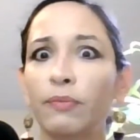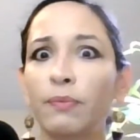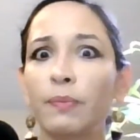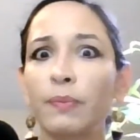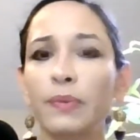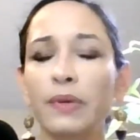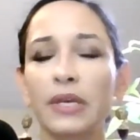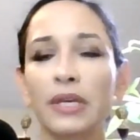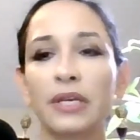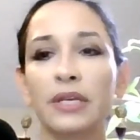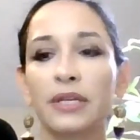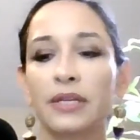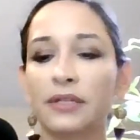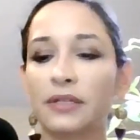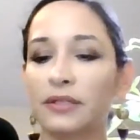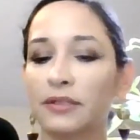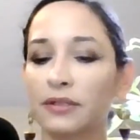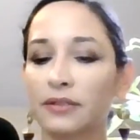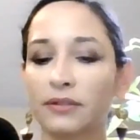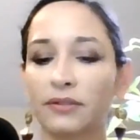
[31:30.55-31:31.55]
big,
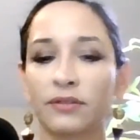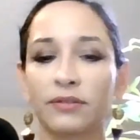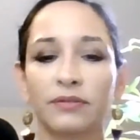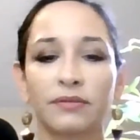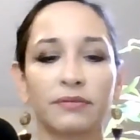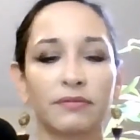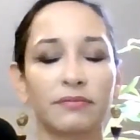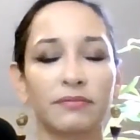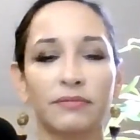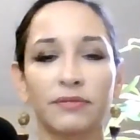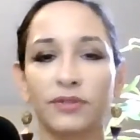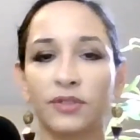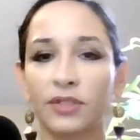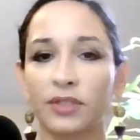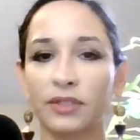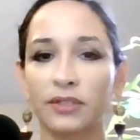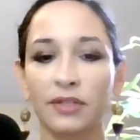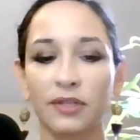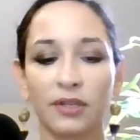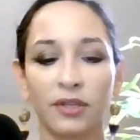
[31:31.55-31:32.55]
just
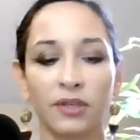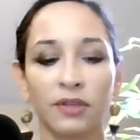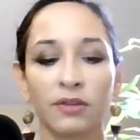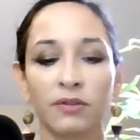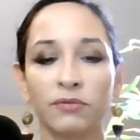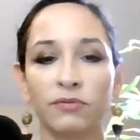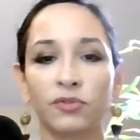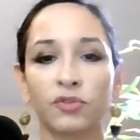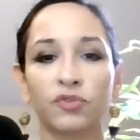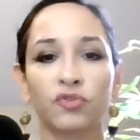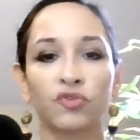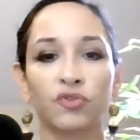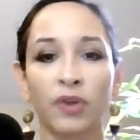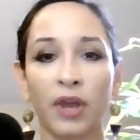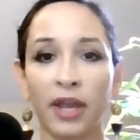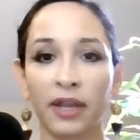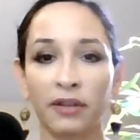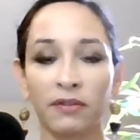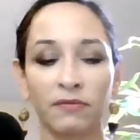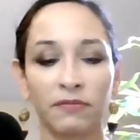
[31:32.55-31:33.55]
huge
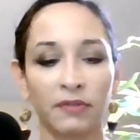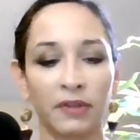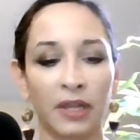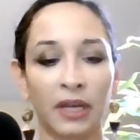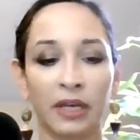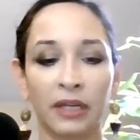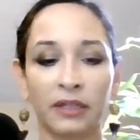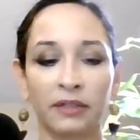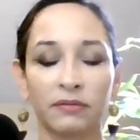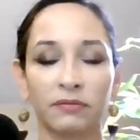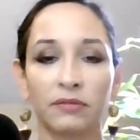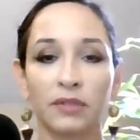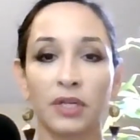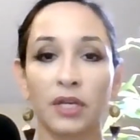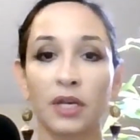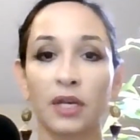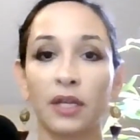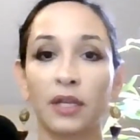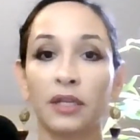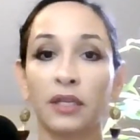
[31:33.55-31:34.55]
dragonfly
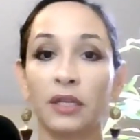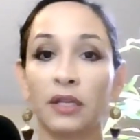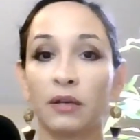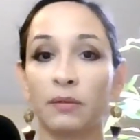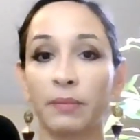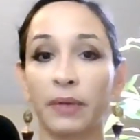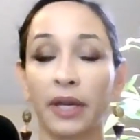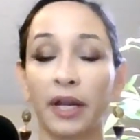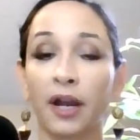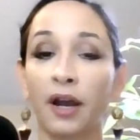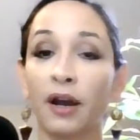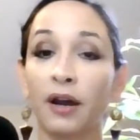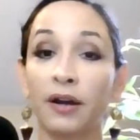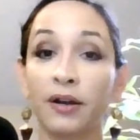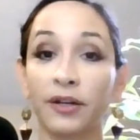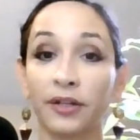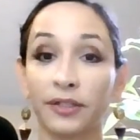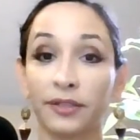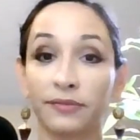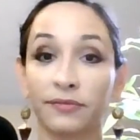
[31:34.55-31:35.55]
near my
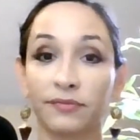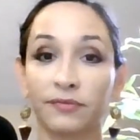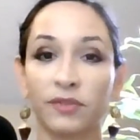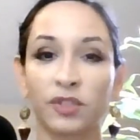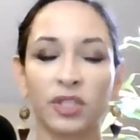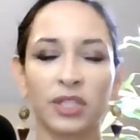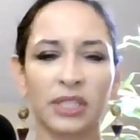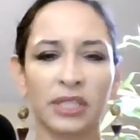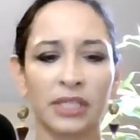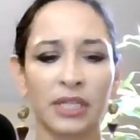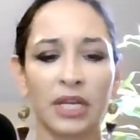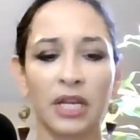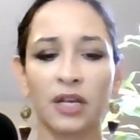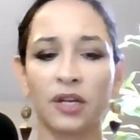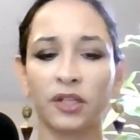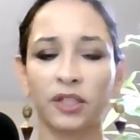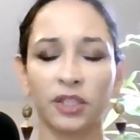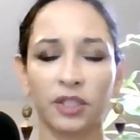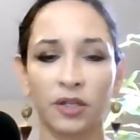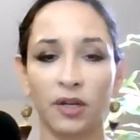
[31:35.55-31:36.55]
car, just sitting
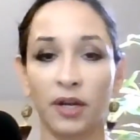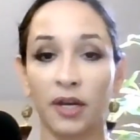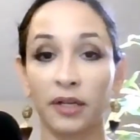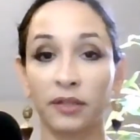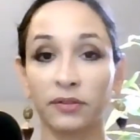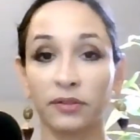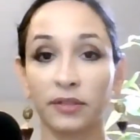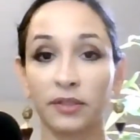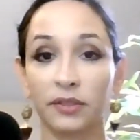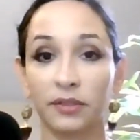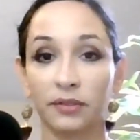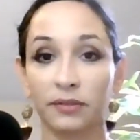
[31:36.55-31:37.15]
on the ground.